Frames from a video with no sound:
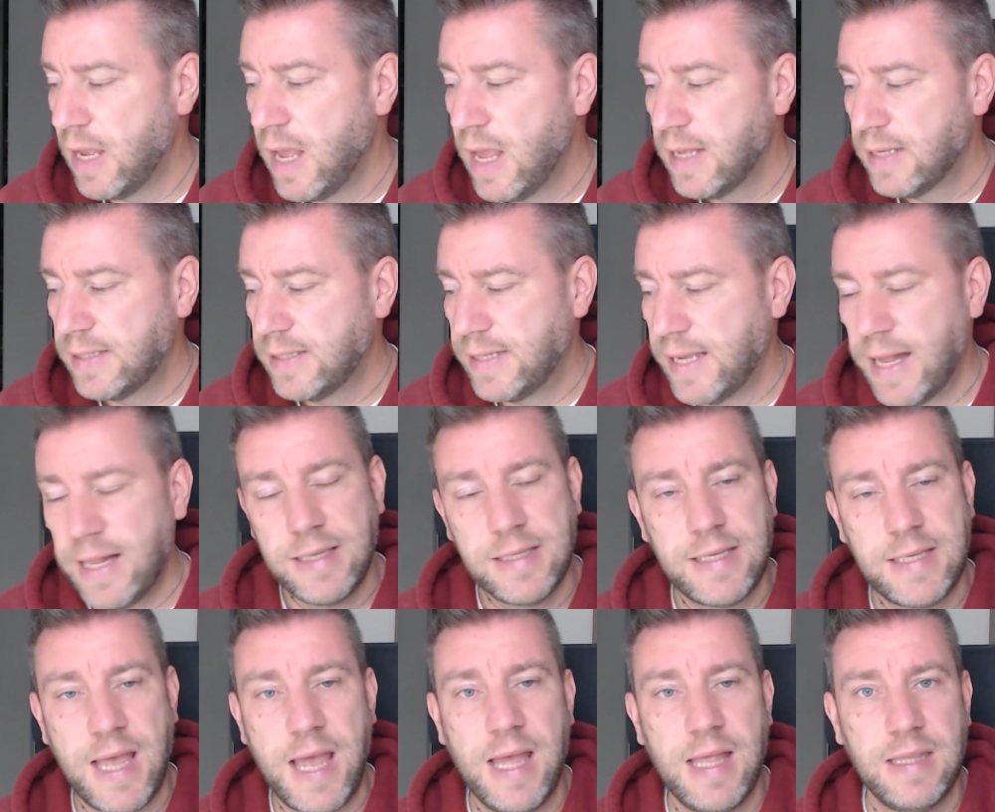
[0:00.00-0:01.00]

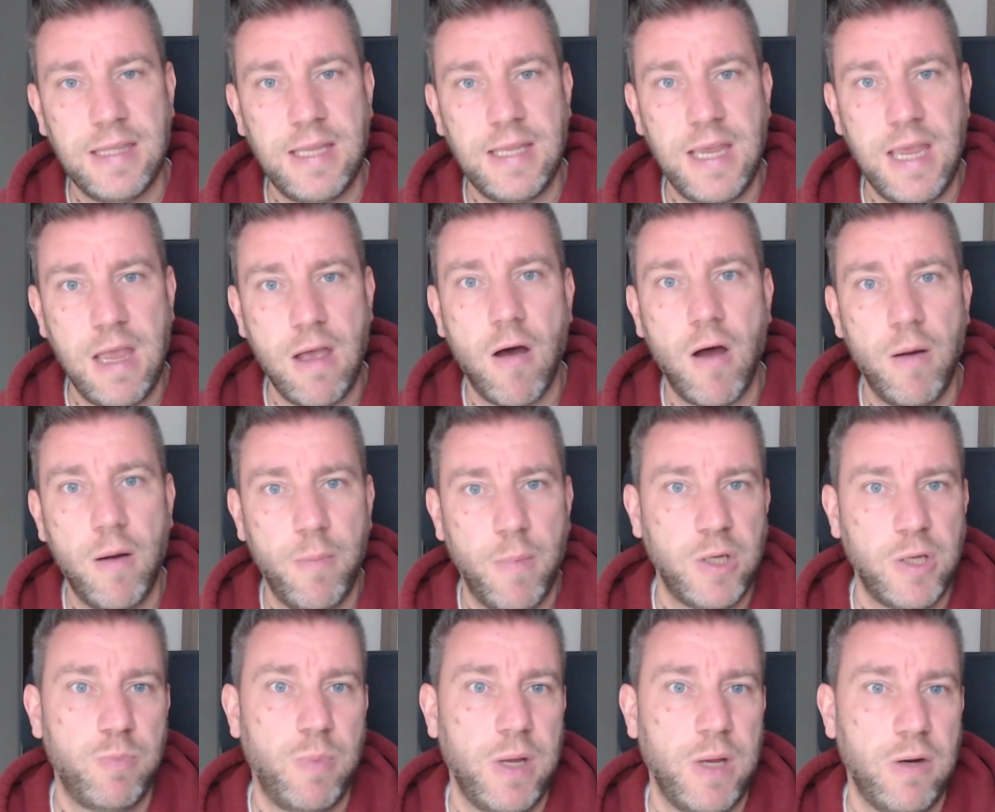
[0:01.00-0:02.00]
cells, and they are
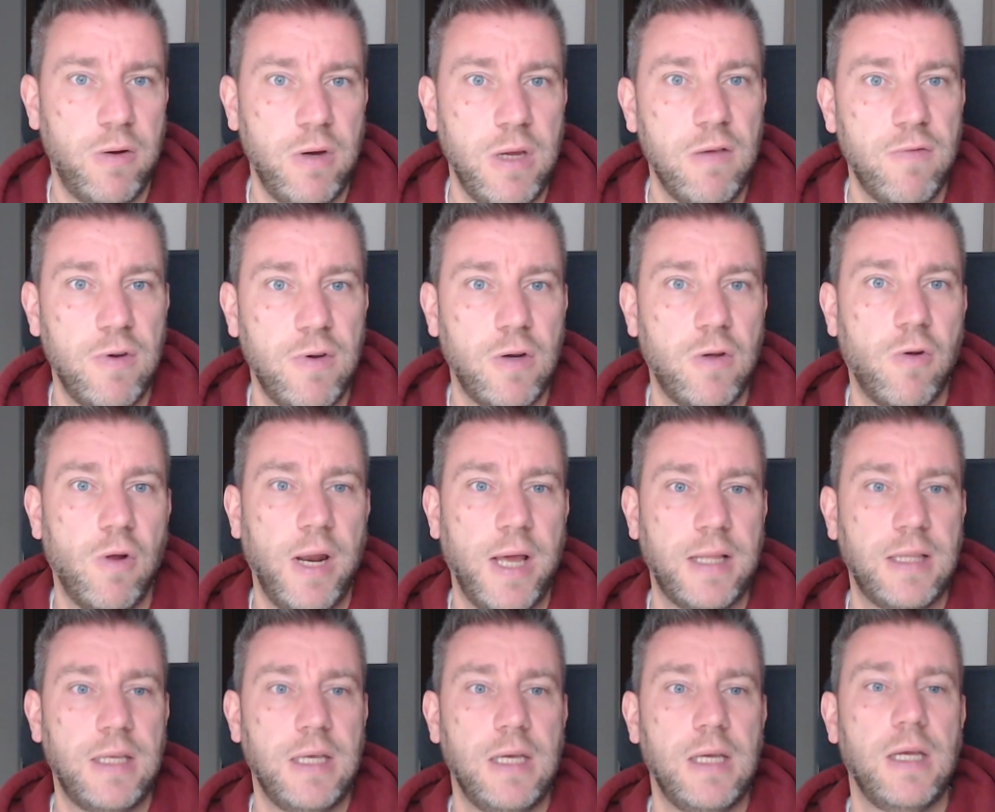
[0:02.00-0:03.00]
much better even
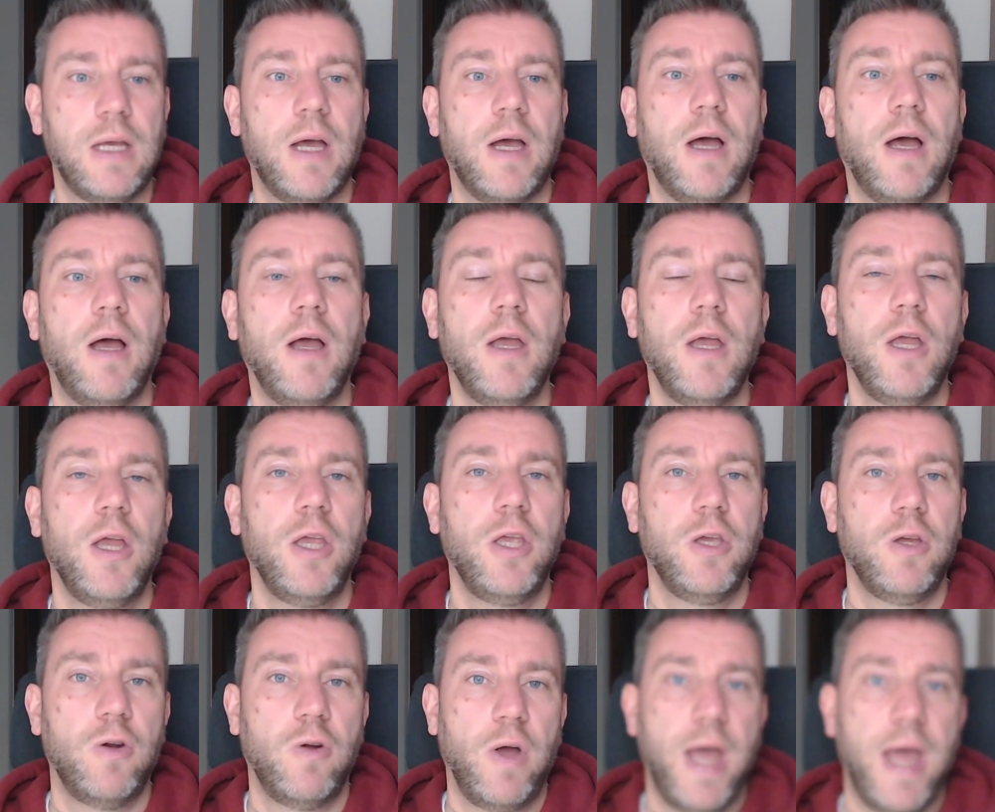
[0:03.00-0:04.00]
collecting
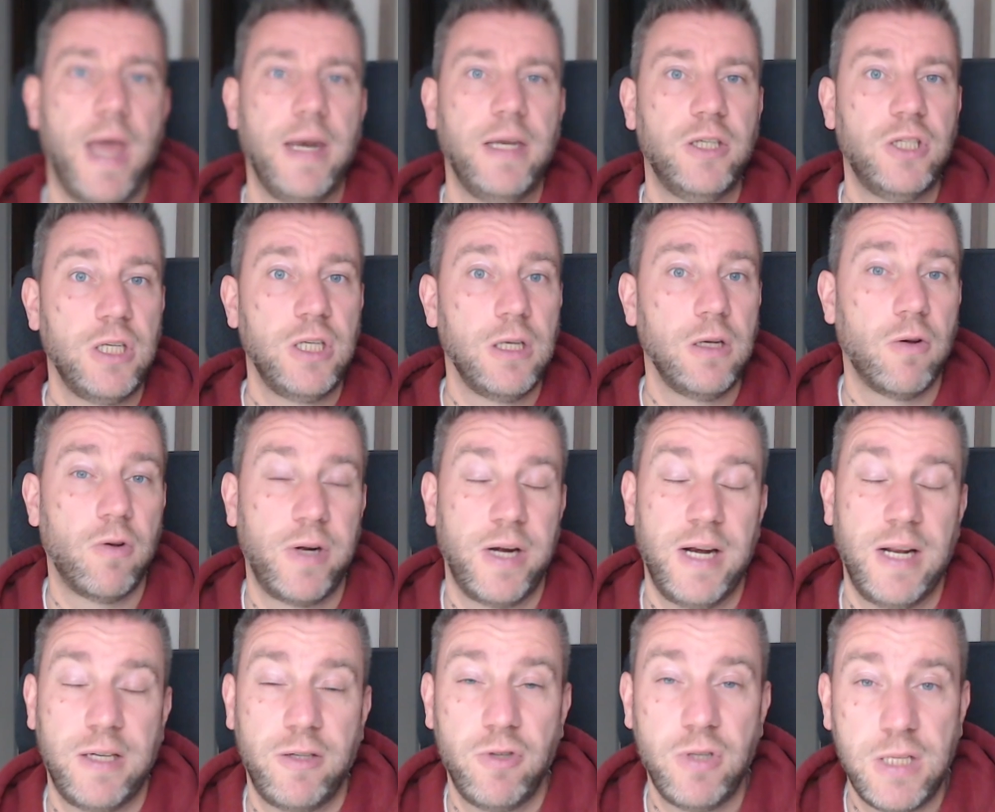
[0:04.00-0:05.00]
energy or
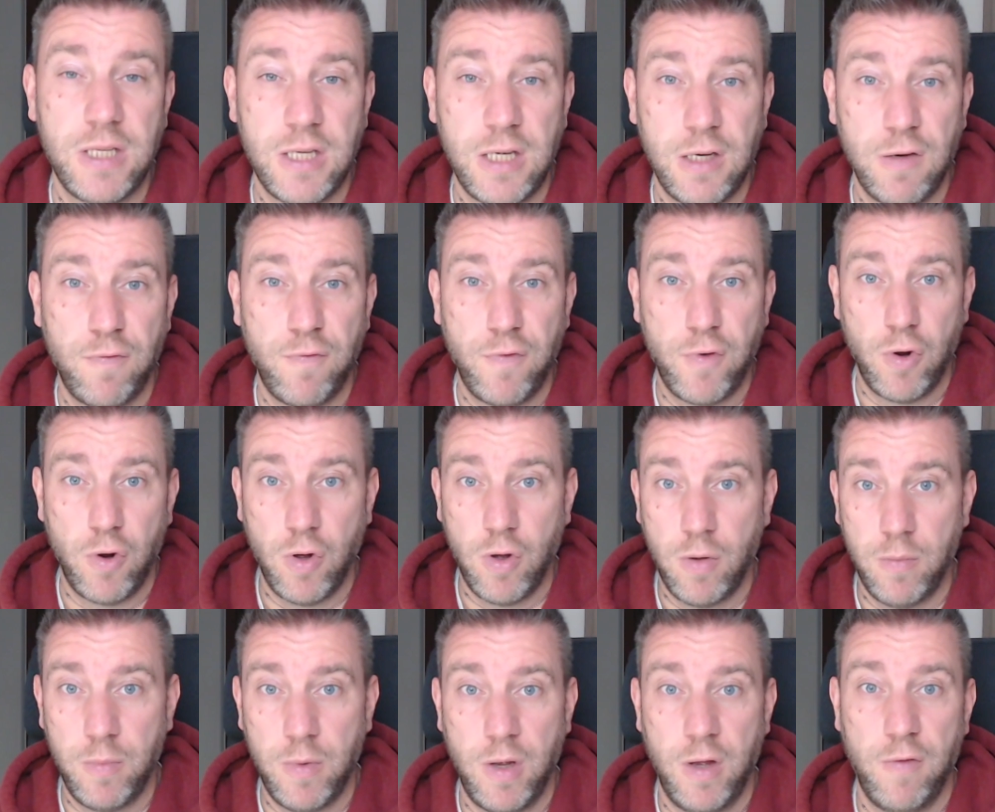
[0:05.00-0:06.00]
electricity
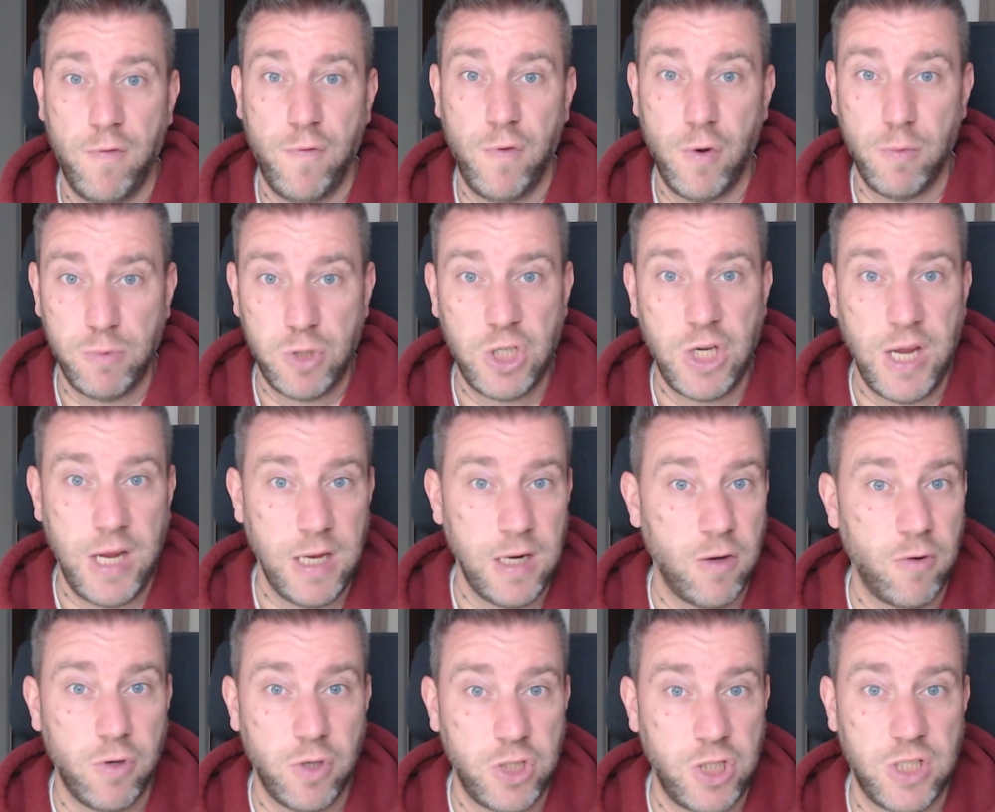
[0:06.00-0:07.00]
from shade
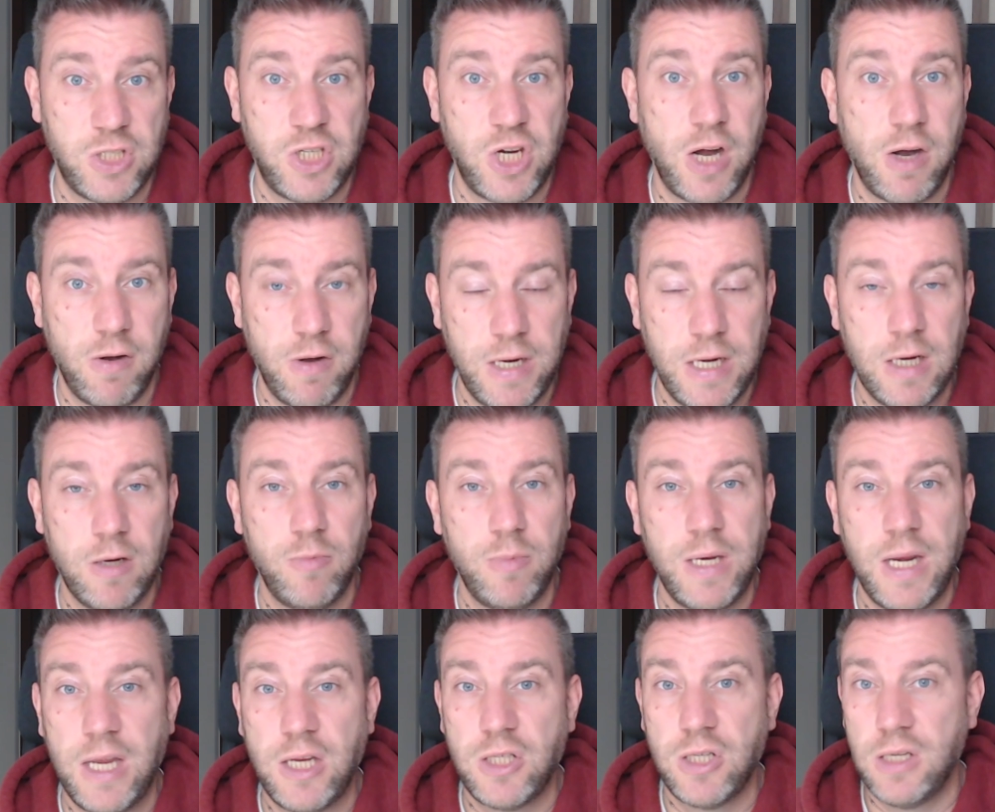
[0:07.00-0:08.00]
or just general
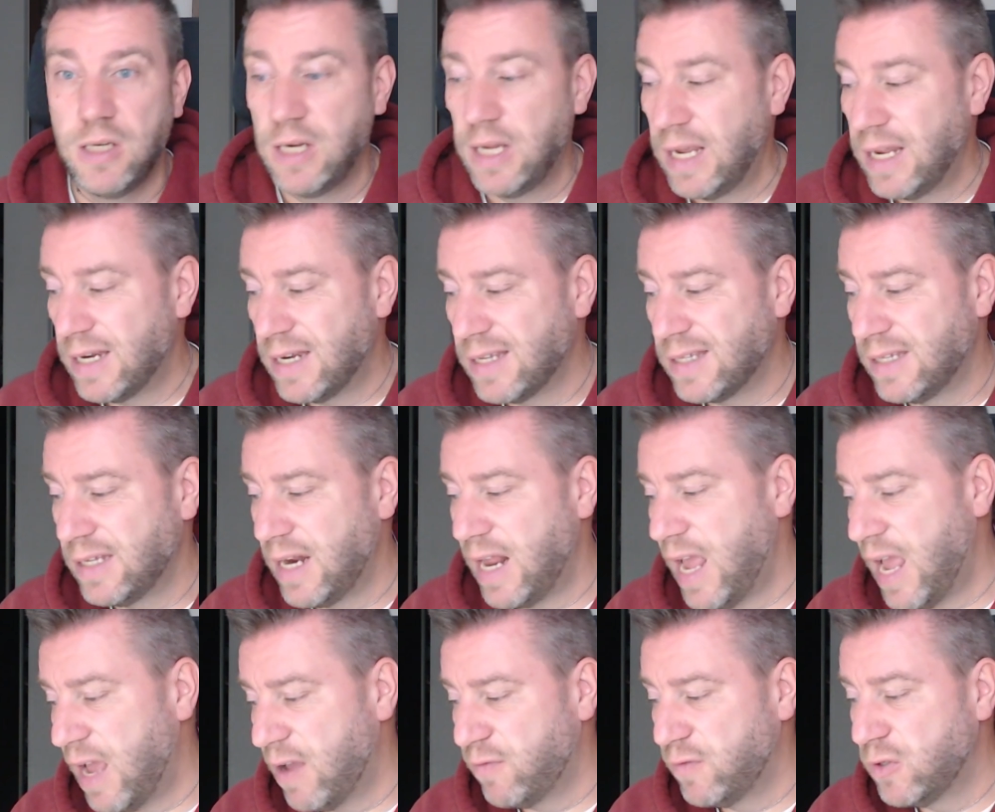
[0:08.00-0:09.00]
illumination. It doesn't
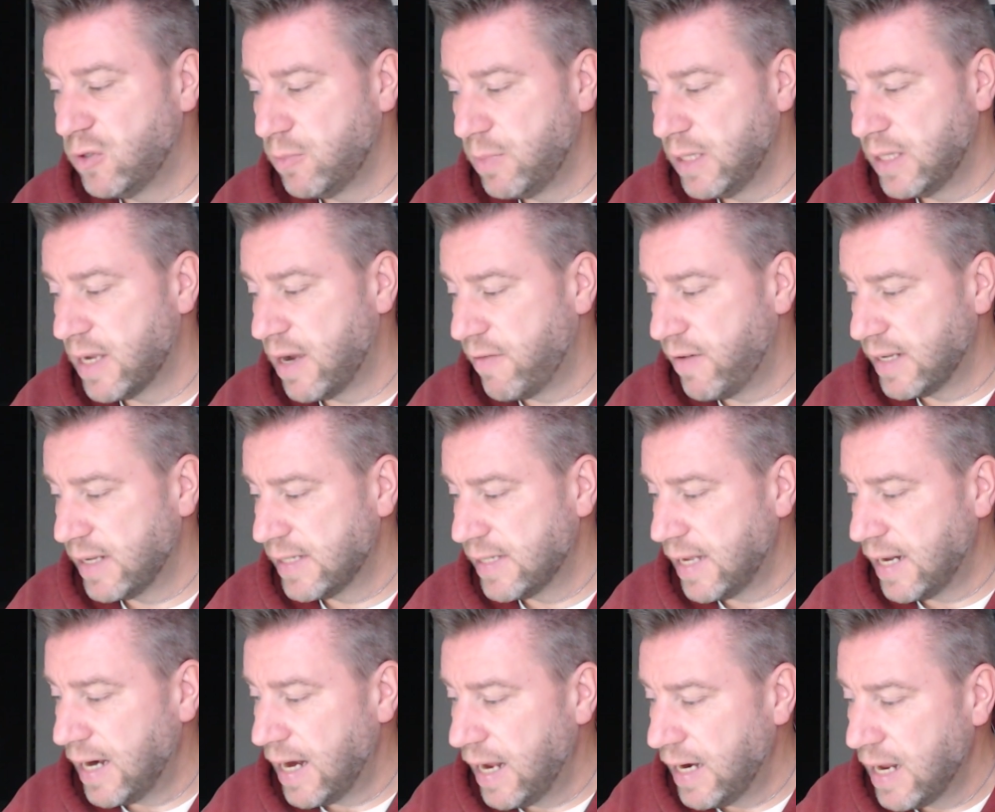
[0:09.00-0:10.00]
have to be direct
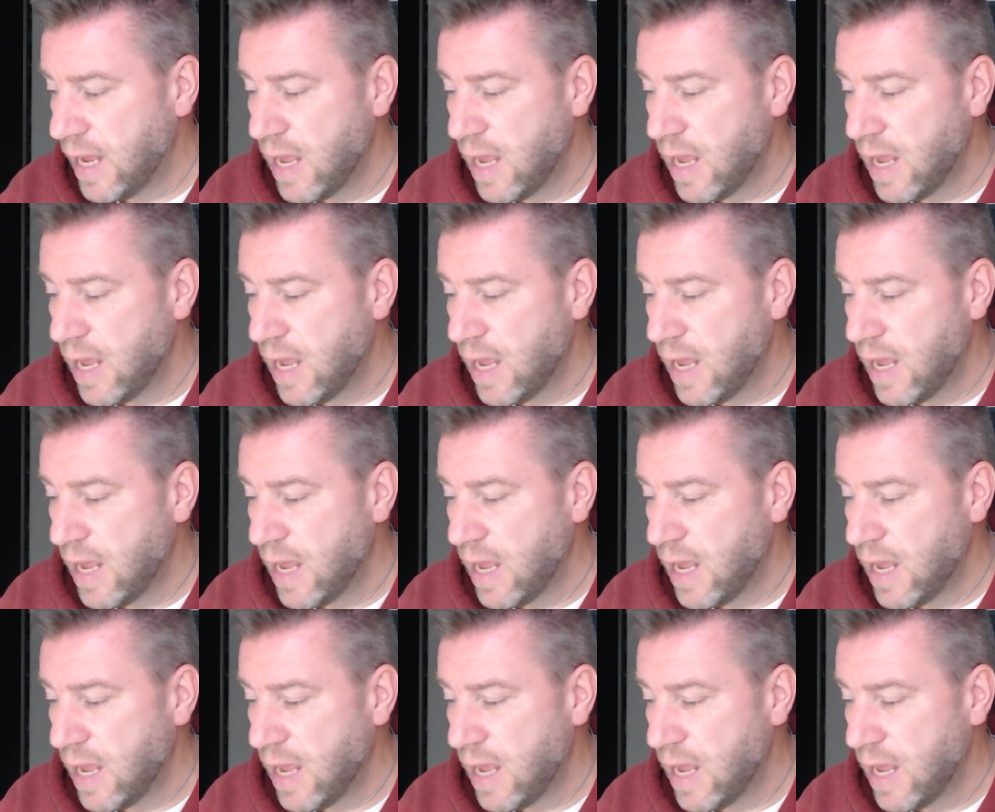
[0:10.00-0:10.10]
sunlight.